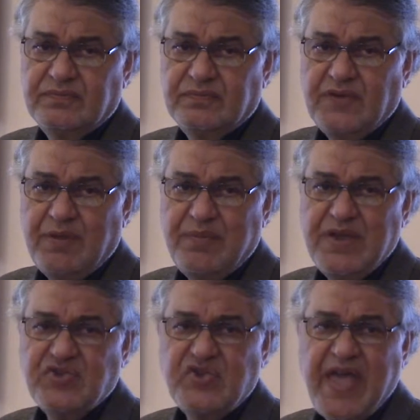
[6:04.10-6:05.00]
being
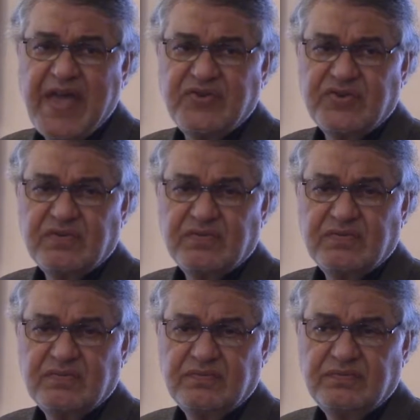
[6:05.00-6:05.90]
sad
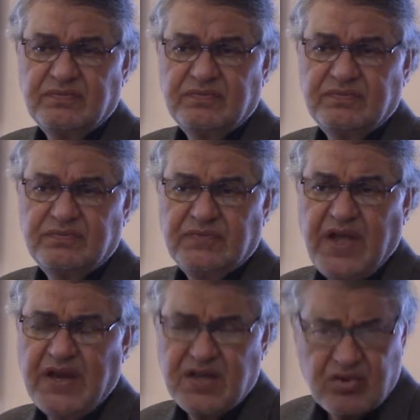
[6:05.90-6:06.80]
and in
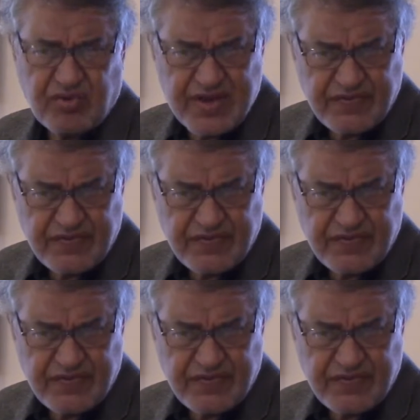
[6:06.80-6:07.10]
grief,